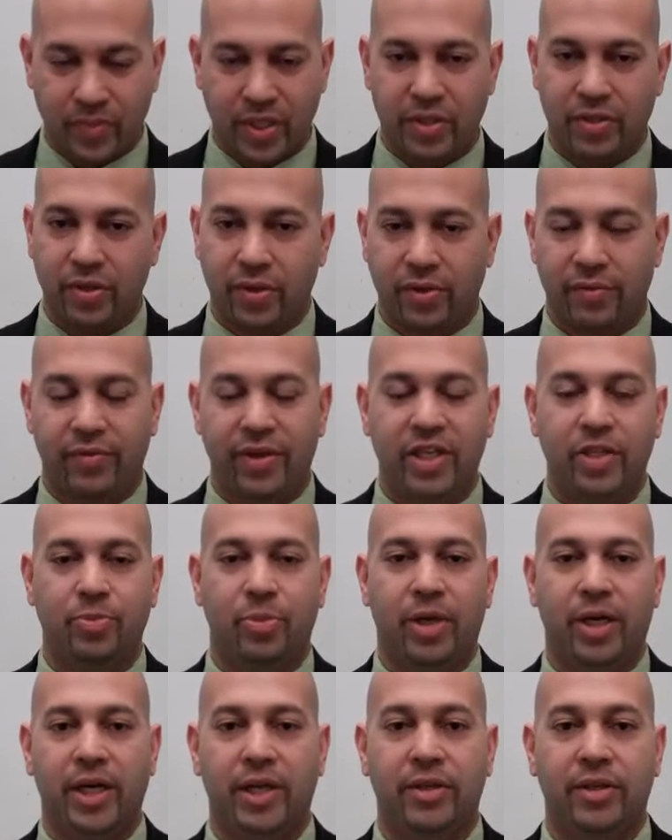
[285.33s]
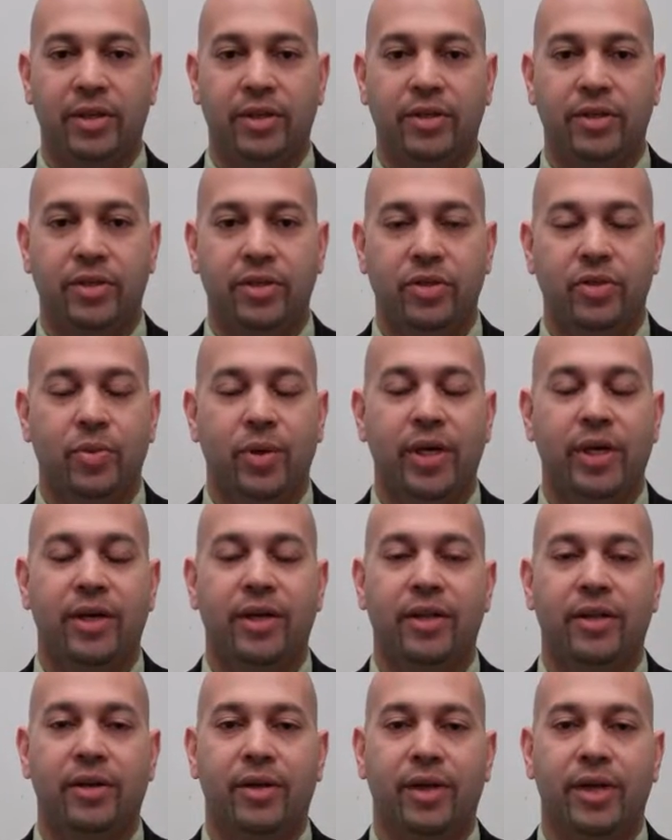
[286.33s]
So the Facebook and the Twitter
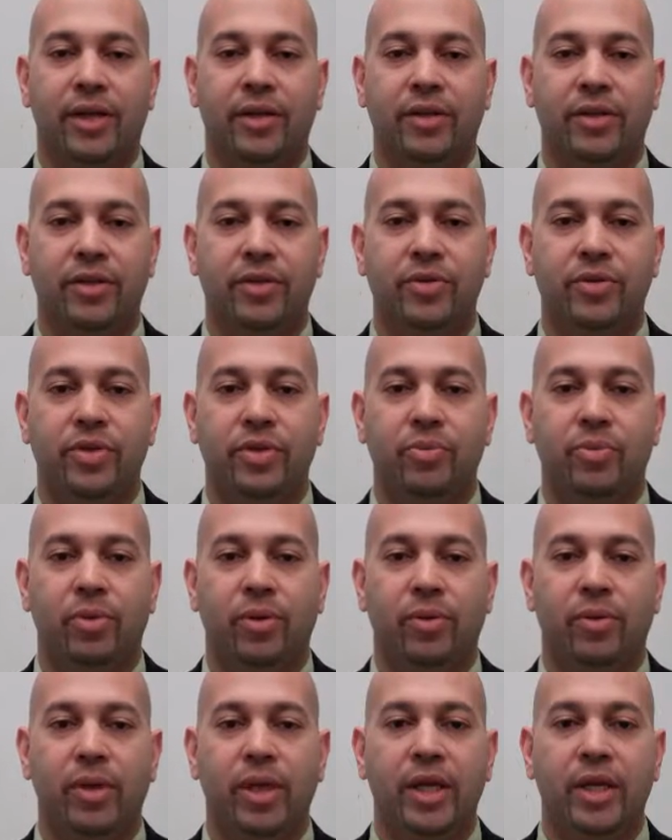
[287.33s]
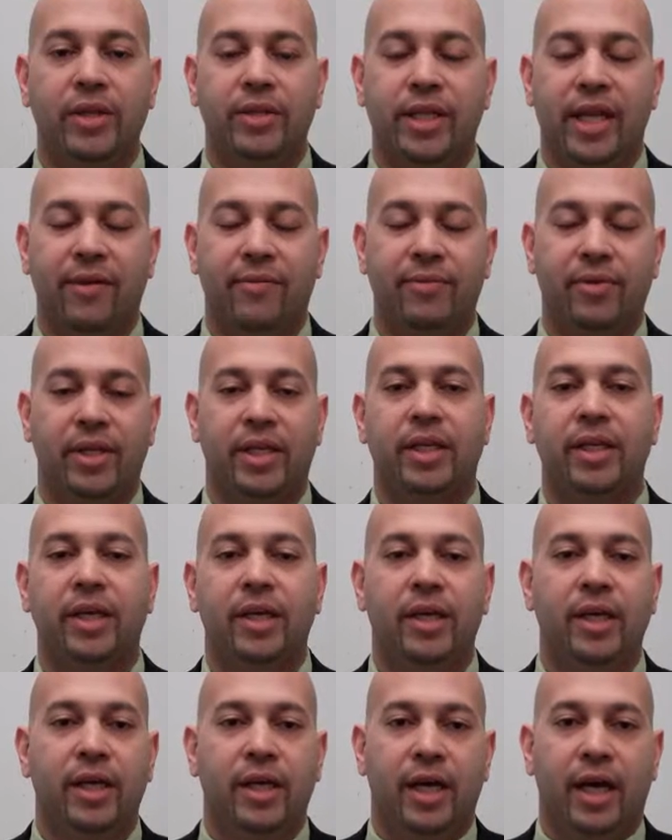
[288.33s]
and the YouTube will definitely
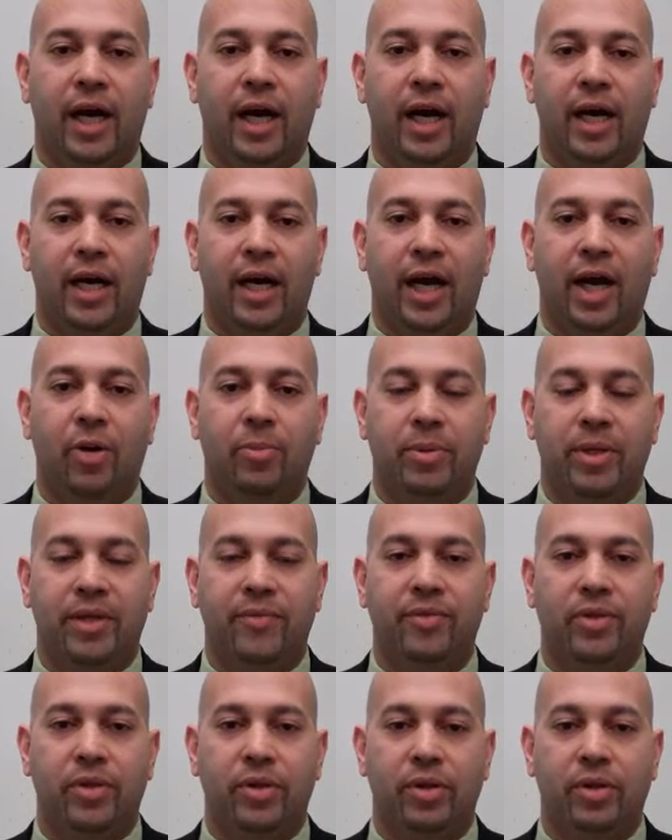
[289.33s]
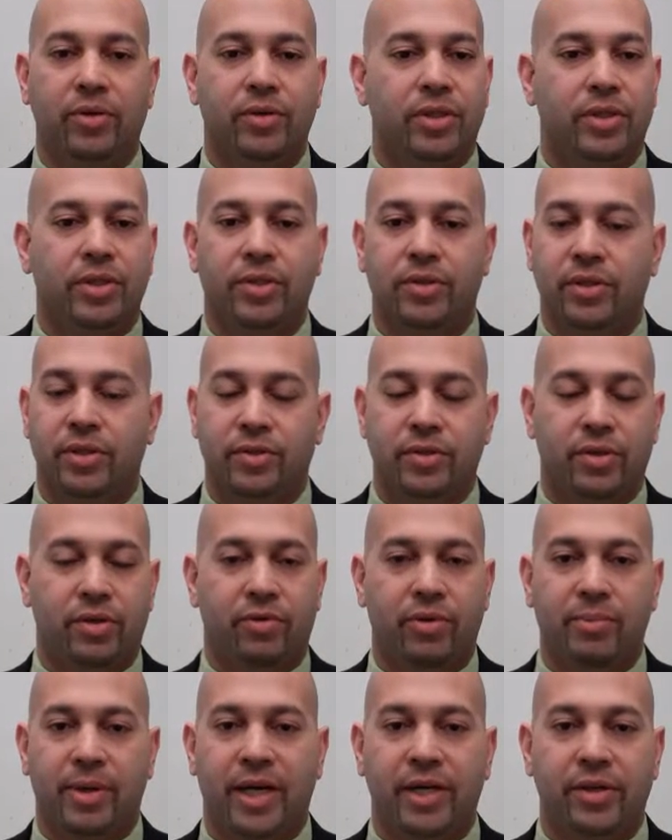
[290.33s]
help give you just little
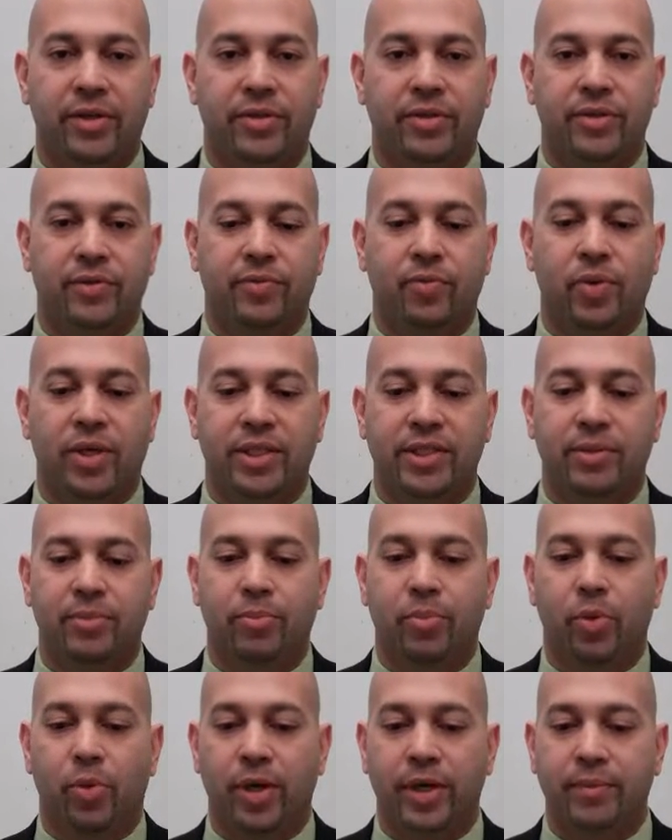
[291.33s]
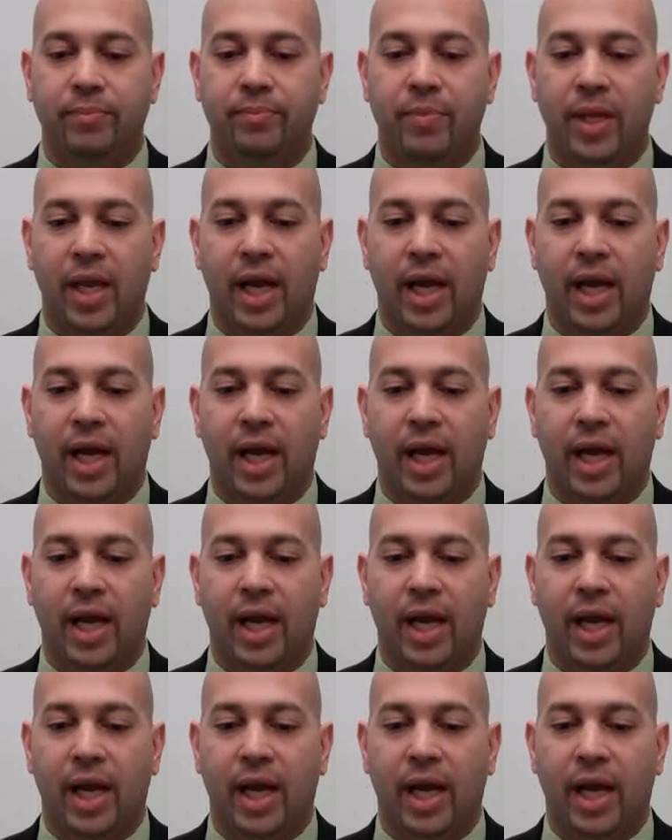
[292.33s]
reminders of what's important.